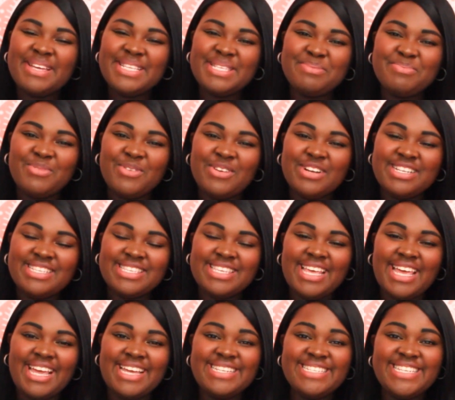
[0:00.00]
It's
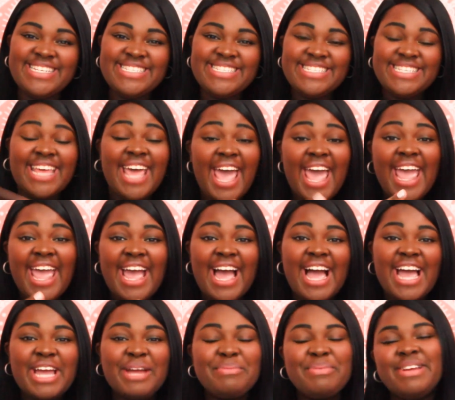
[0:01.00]
Marissa and today
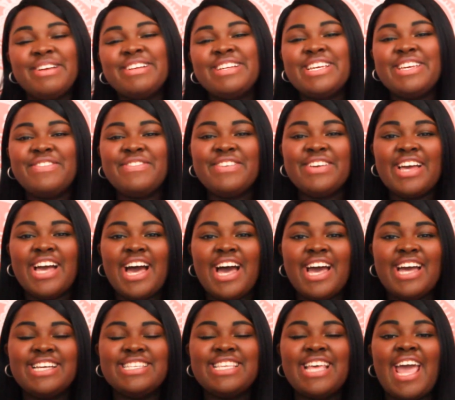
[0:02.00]
I am here to give you
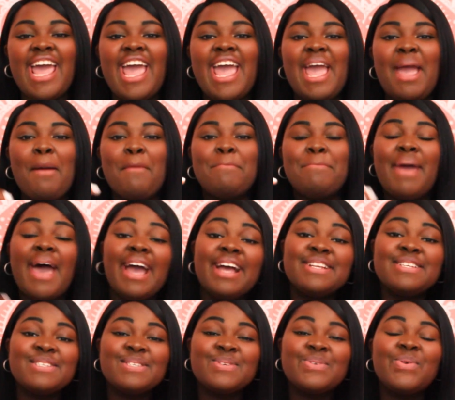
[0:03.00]
guys a back
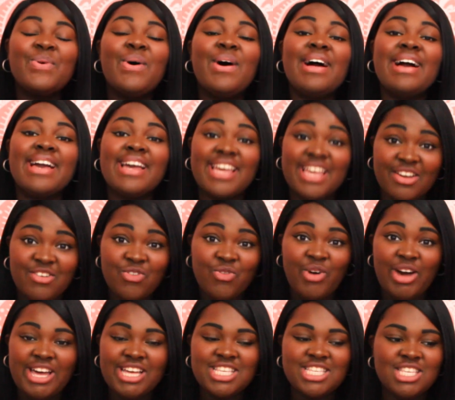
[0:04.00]
to school
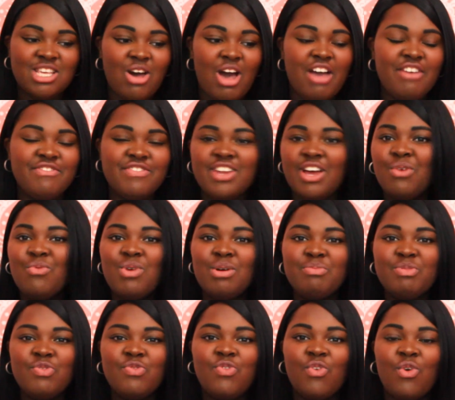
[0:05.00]
giveaway. So I've done one
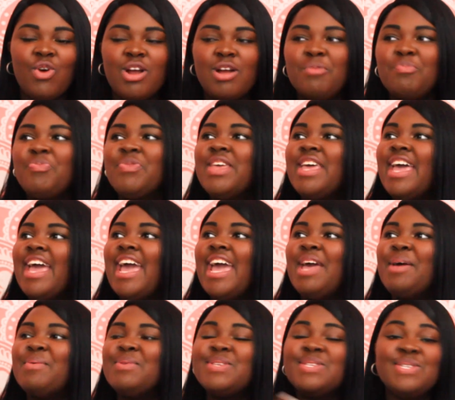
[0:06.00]
before.
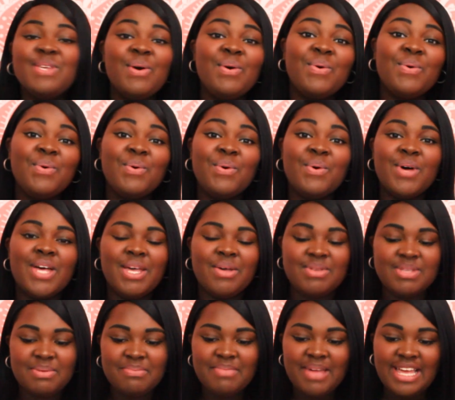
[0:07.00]
It was so cool. It
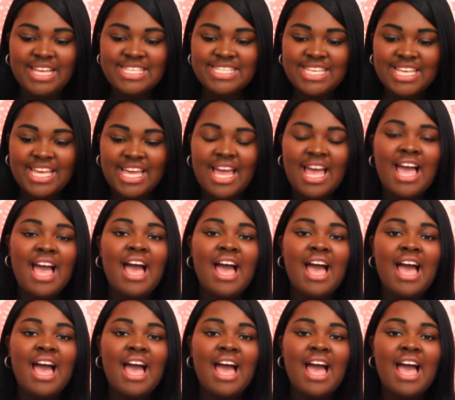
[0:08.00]
was amazing.